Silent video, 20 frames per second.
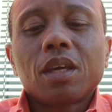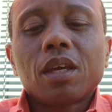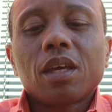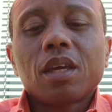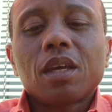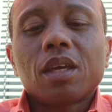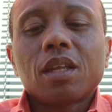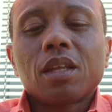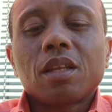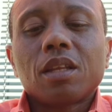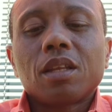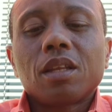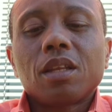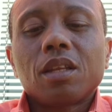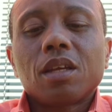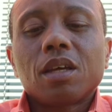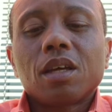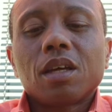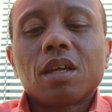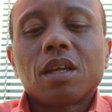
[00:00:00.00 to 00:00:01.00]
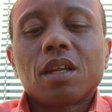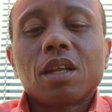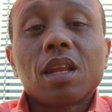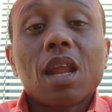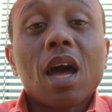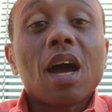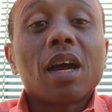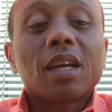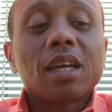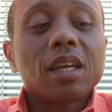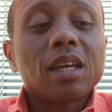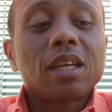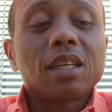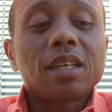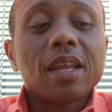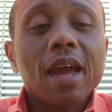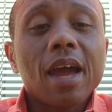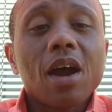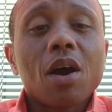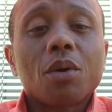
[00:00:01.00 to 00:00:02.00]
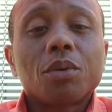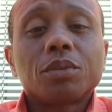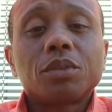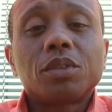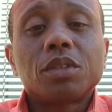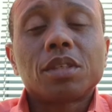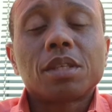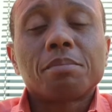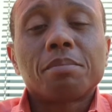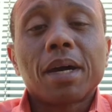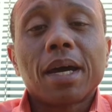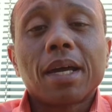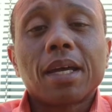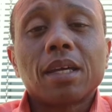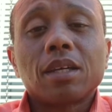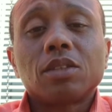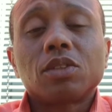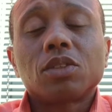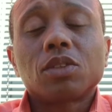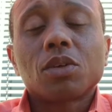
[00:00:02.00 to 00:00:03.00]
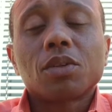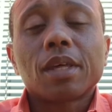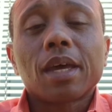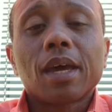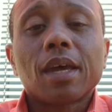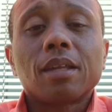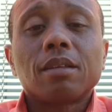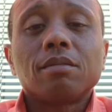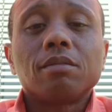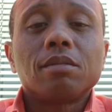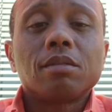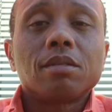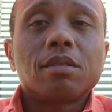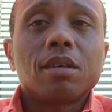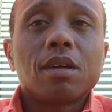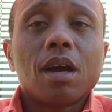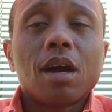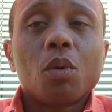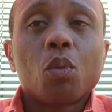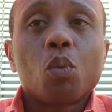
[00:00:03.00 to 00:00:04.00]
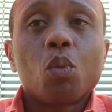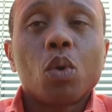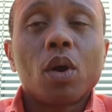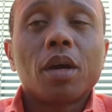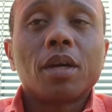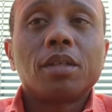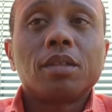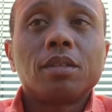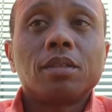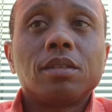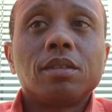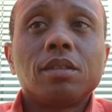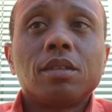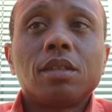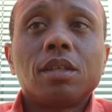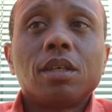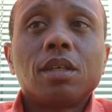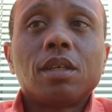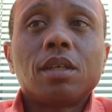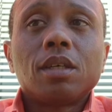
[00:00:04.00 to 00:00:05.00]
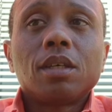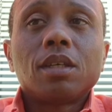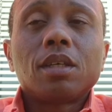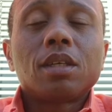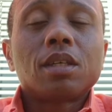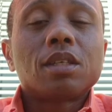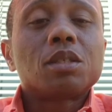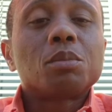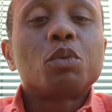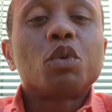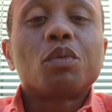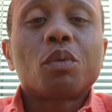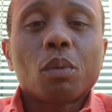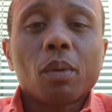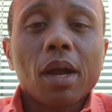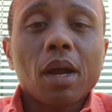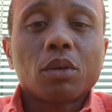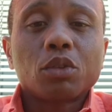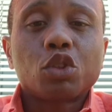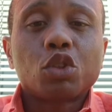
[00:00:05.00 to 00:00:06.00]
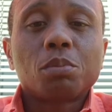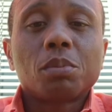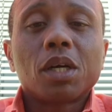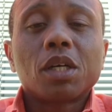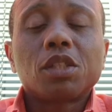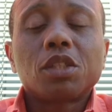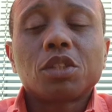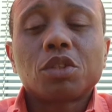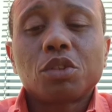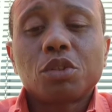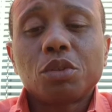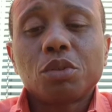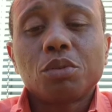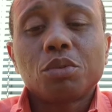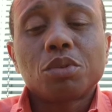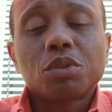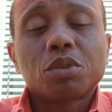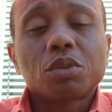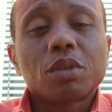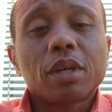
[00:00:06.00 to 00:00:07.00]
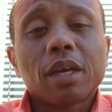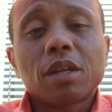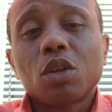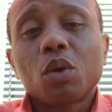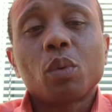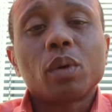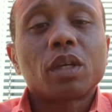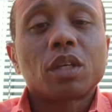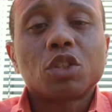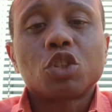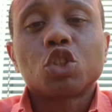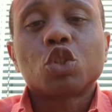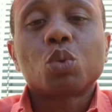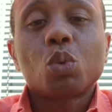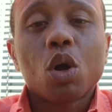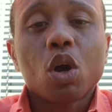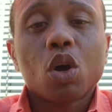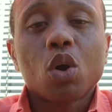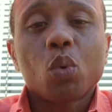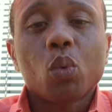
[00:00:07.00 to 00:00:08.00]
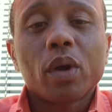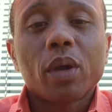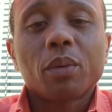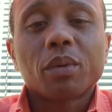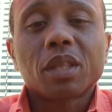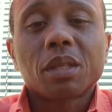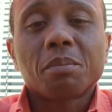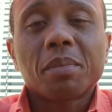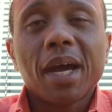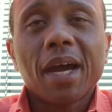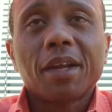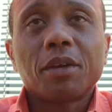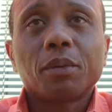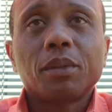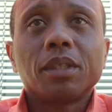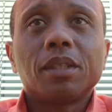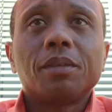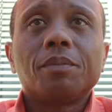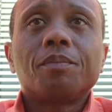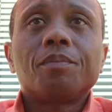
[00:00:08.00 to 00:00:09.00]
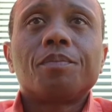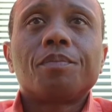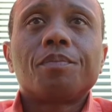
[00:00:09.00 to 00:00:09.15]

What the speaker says: in locking it down to the bike, so that one, it doesn't move around too much, and two, so that no one can just walk away with the battery.